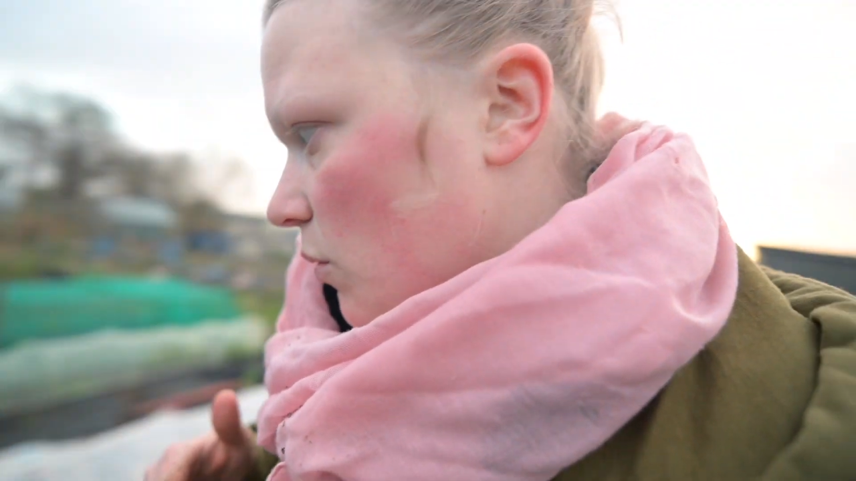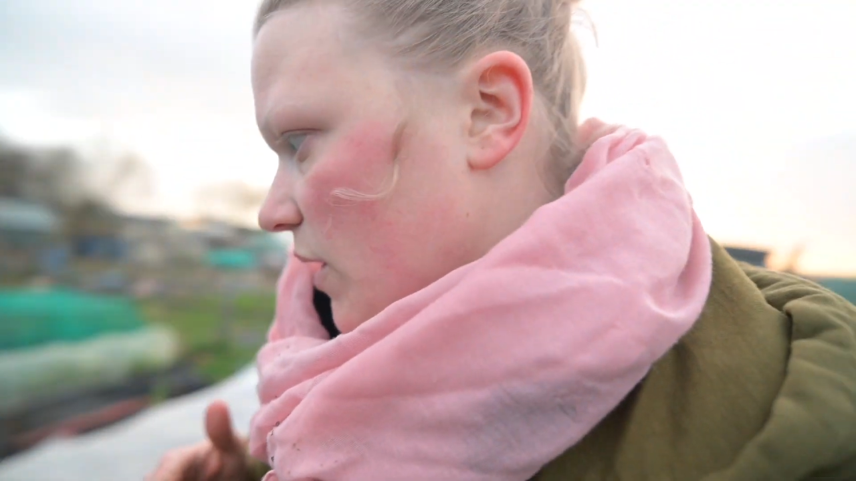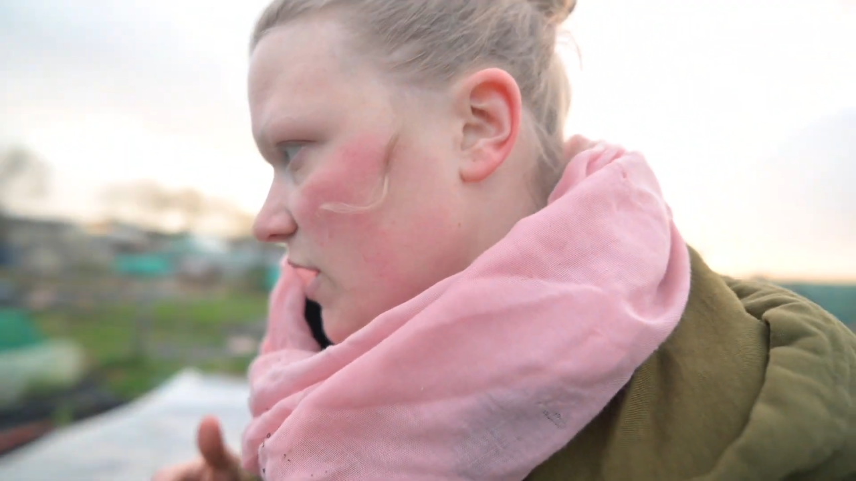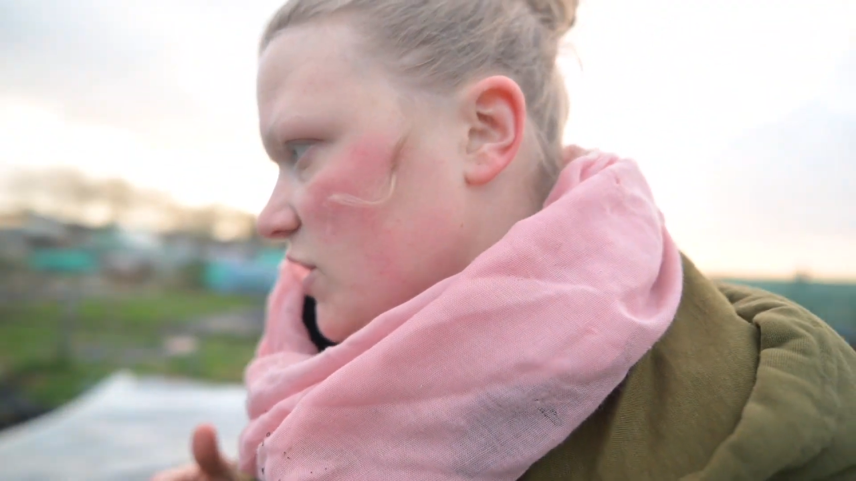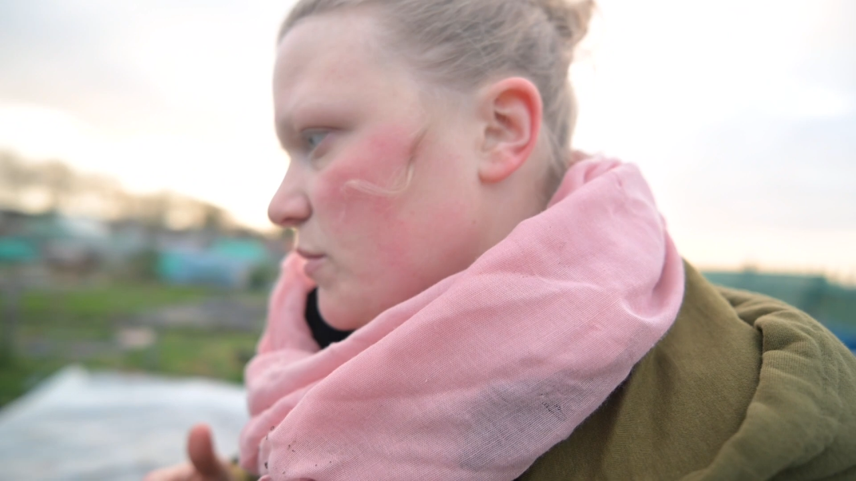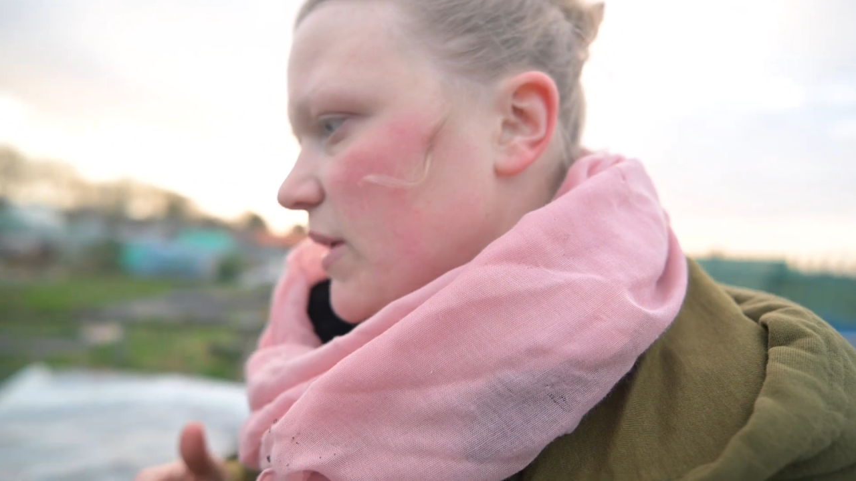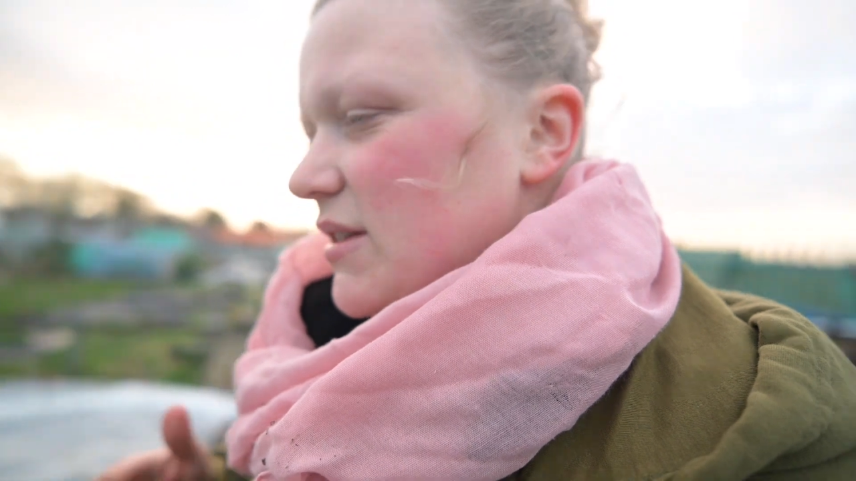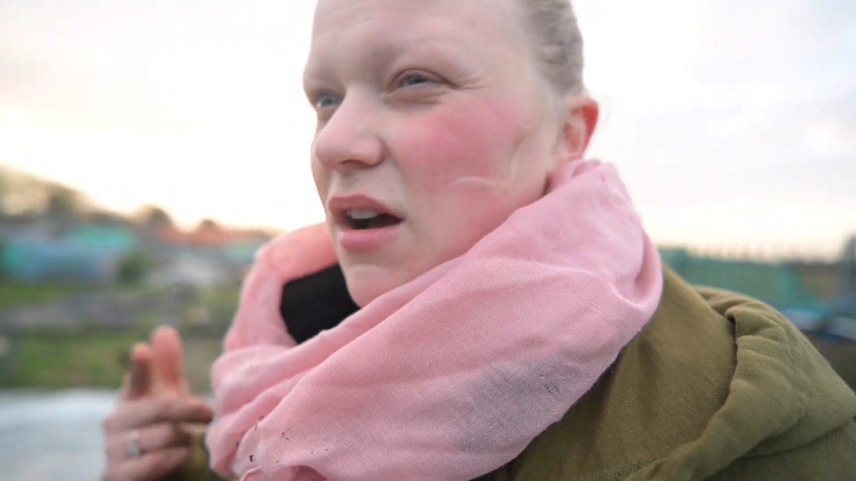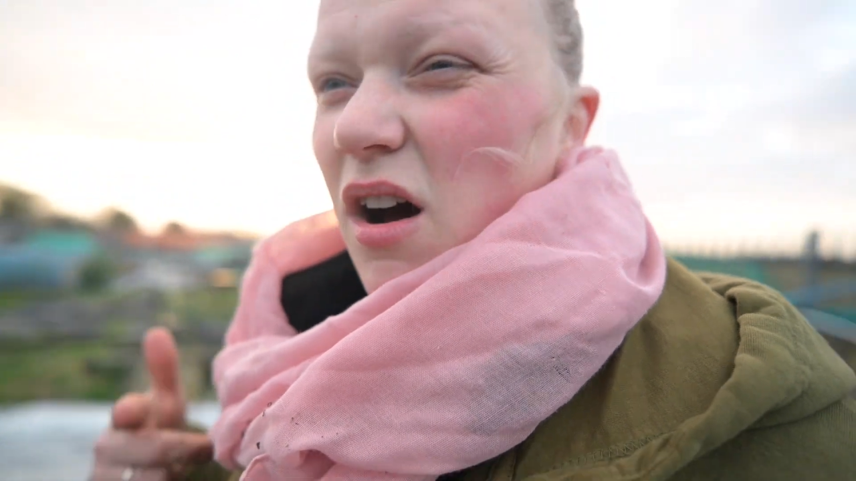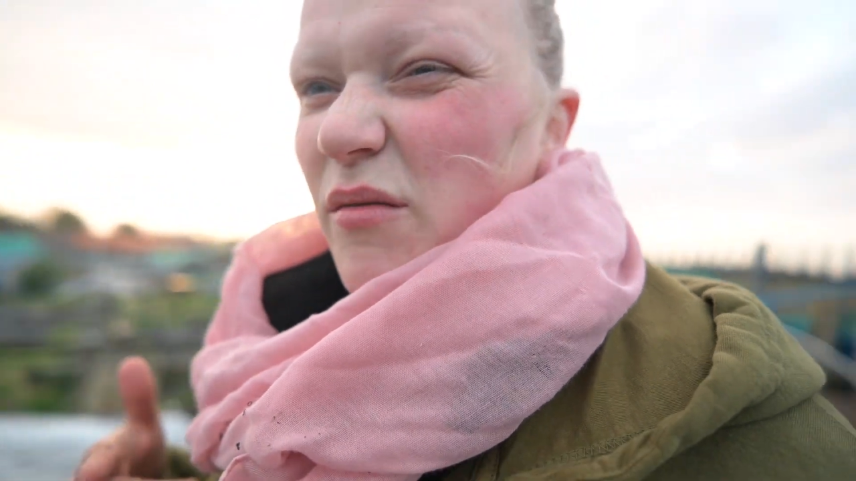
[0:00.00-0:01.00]
which
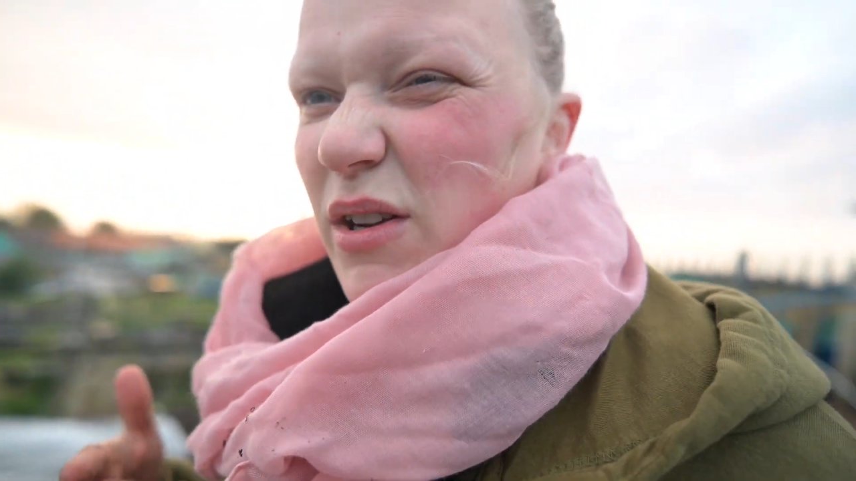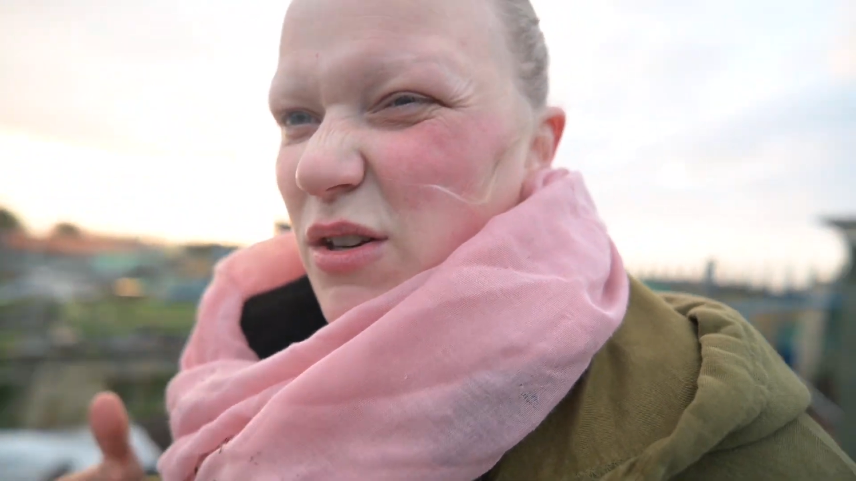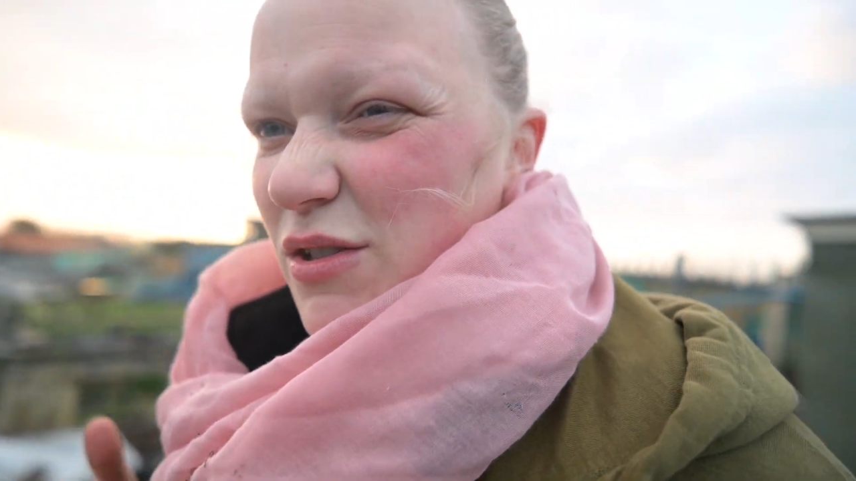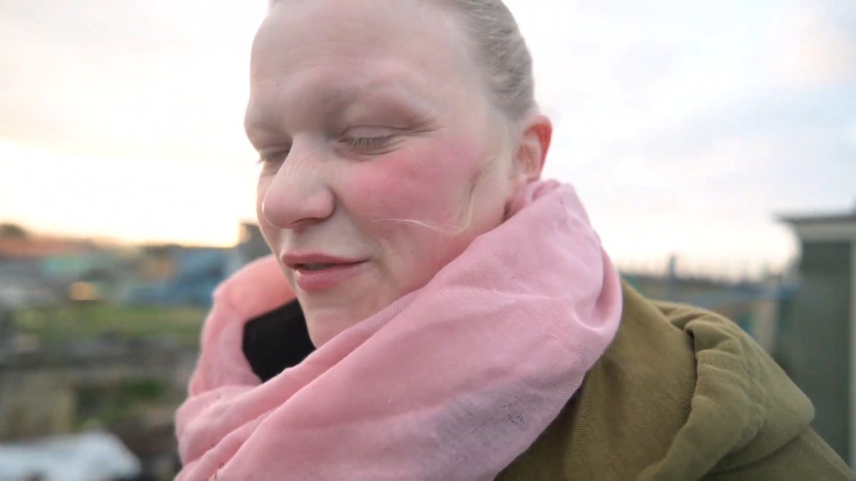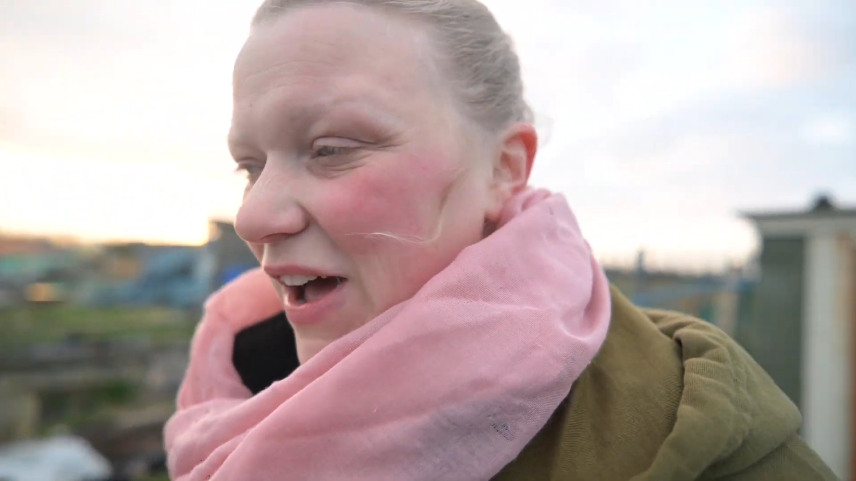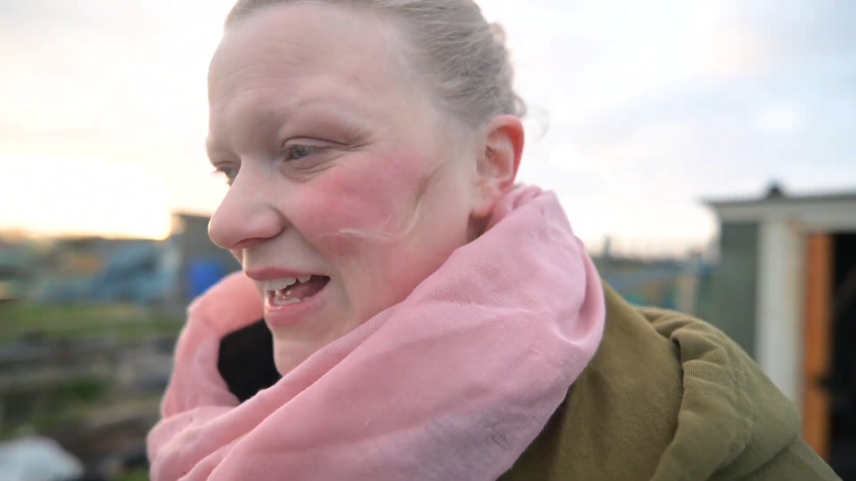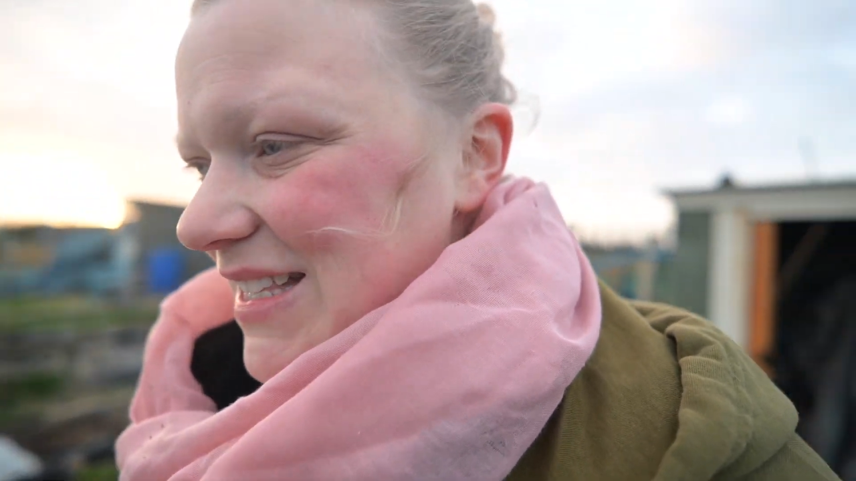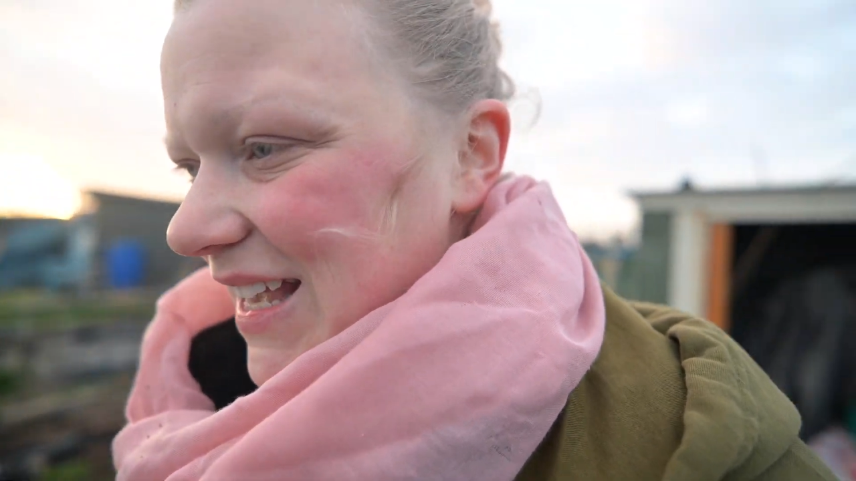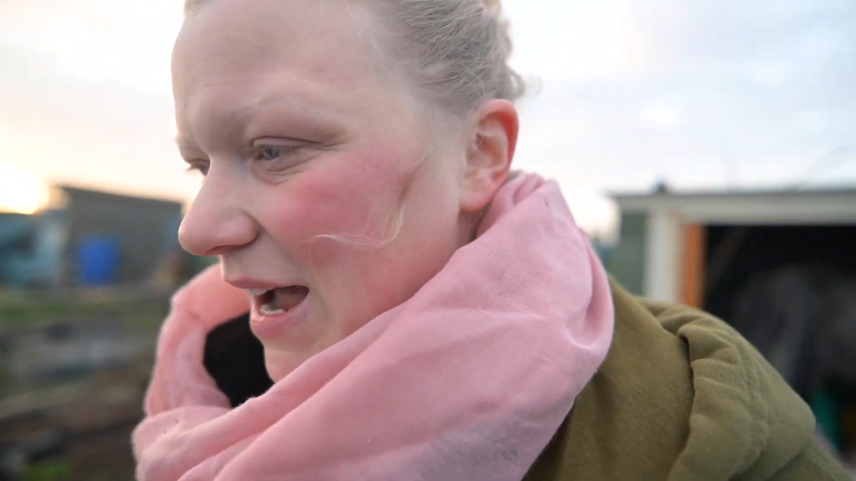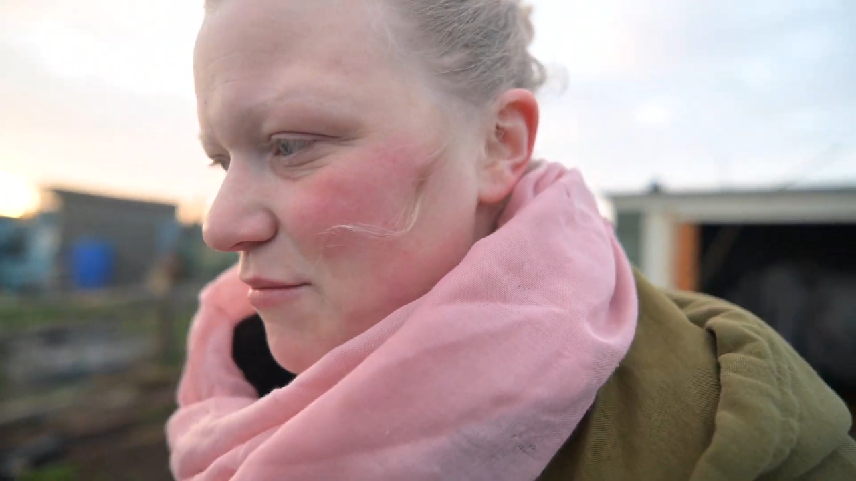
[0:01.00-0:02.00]
means I can't really use the
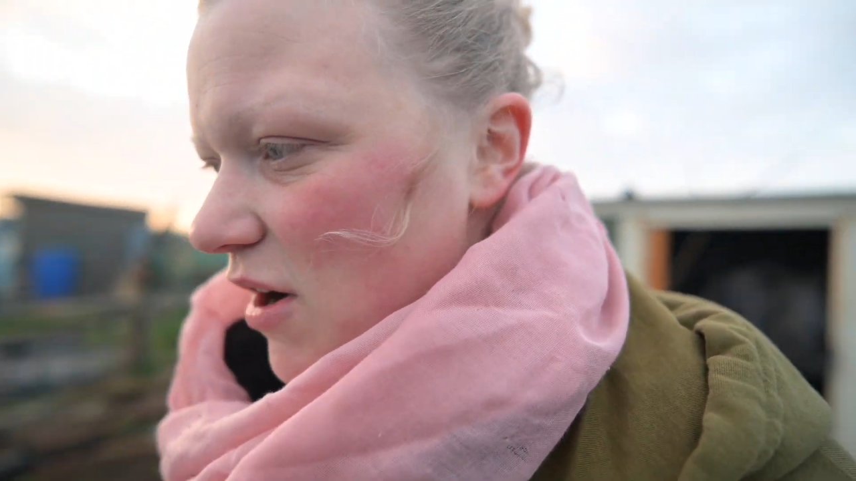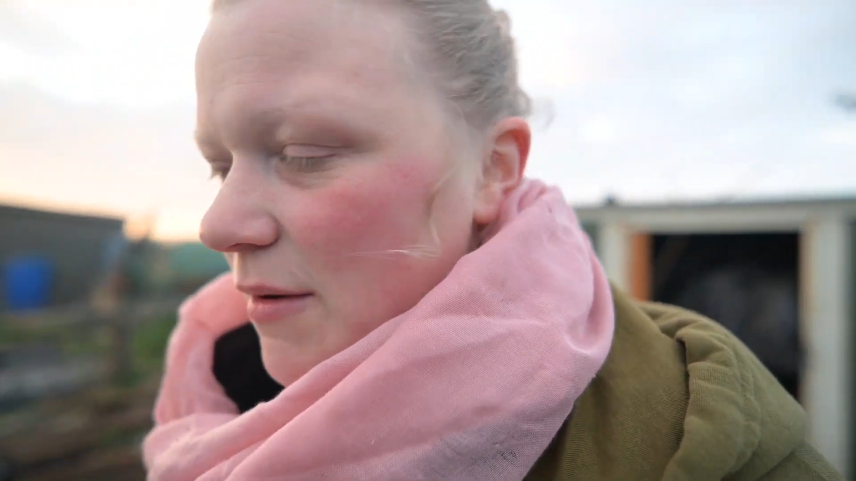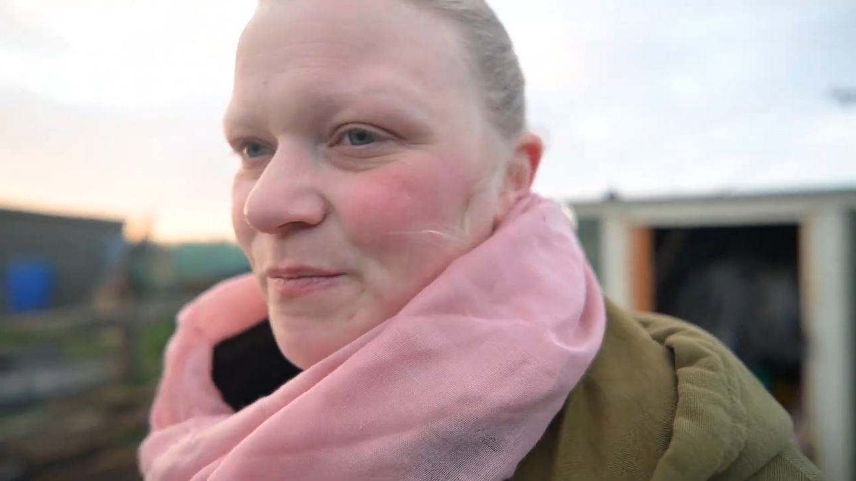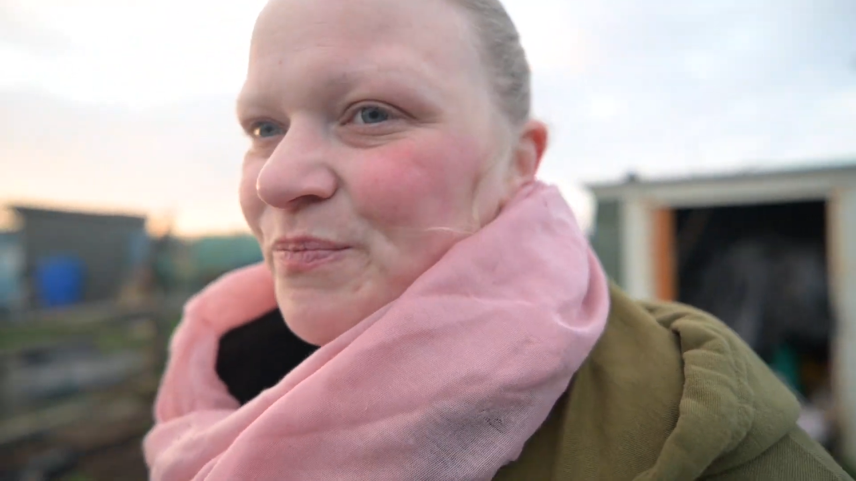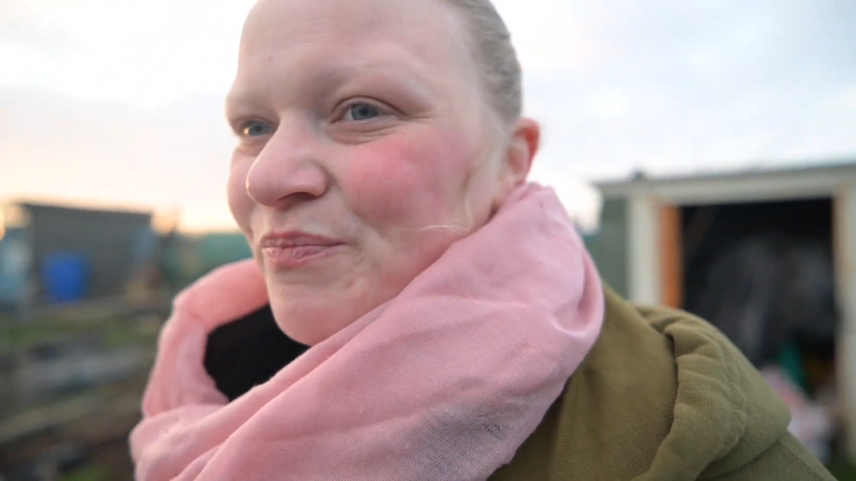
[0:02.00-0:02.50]
fancy camera.